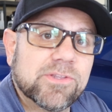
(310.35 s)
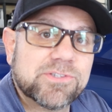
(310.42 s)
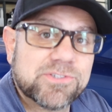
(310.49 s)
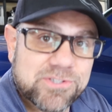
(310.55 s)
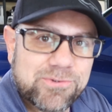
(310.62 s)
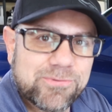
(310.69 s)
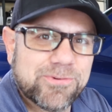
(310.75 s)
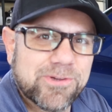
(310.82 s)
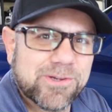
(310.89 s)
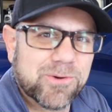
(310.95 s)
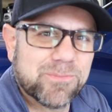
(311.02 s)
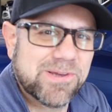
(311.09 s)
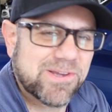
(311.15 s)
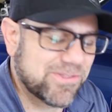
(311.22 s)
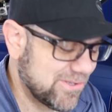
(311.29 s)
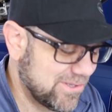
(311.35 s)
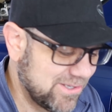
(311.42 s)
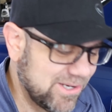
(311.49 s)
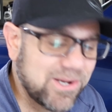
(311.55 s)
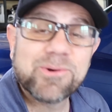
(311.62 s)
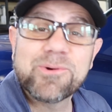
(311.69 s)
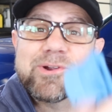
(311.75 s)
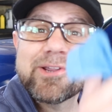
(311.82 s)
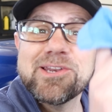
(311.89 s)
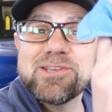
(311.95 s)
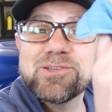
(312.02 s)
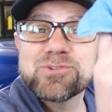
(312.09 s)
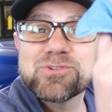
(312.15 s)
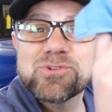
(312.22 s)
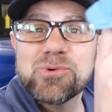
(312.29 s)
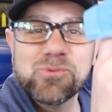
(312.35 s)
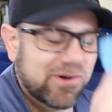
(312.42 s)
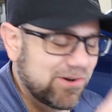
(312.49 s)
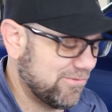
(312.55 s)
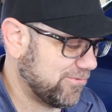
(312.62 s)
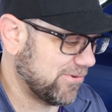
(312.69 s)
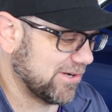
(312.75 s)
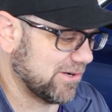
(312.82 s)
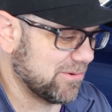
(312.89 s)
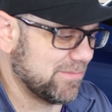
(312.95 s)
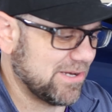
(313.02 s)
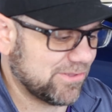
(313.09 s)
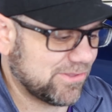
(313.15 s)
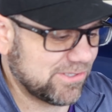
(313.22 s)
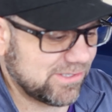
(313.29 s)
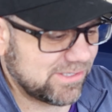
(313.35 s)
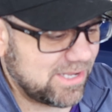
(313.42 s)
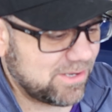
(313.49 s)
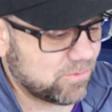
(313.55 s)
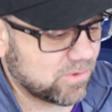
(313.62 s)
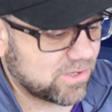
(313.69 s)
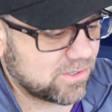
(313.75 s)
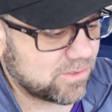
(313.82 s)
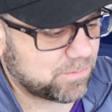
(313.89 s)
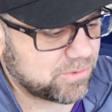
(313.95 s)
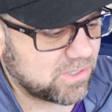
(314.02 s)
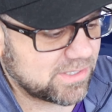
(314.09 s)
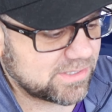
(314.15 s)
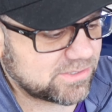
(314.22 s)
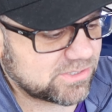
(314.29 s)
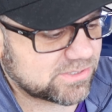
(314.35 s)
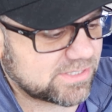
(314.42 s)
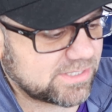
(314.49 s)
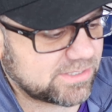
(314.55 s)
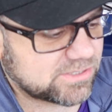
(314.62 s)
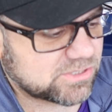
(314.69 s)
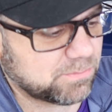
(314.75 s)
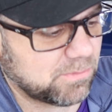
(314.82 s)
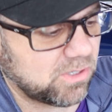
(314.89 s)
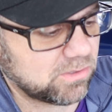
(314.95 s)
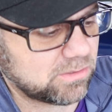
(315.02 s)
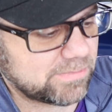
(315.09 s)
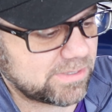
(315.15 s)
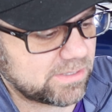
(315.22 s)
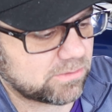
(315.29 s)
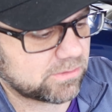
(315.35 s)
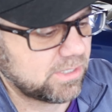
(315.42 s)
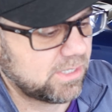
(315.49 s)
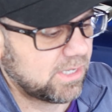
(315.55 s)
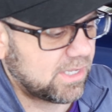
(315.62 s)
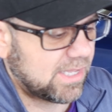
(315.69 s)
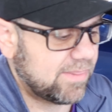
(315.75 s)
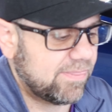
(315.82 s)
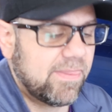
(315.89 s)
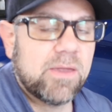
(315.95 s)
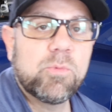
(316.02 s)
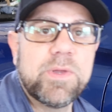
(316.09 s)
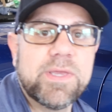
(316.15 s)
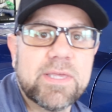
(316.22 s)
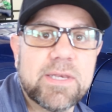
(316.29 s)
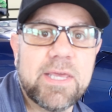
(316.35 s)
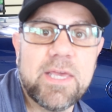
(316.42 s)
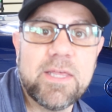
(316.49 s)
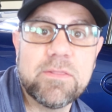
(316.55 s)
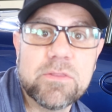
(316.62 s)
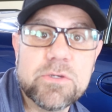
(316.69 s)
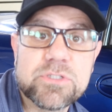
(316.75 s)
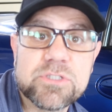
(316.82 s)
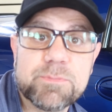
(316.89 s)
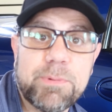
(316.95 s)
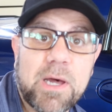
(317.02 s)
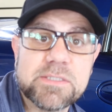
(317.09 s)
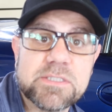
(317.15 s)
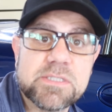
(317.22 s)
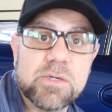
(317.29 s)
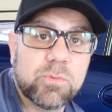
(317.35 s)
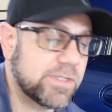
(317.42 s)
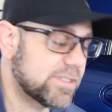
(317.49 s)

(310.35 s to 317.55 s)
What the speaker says: the 2-finger method, we're going to use the 1-finger method, and we're going to apply just a small amount, and then we can hit those spots that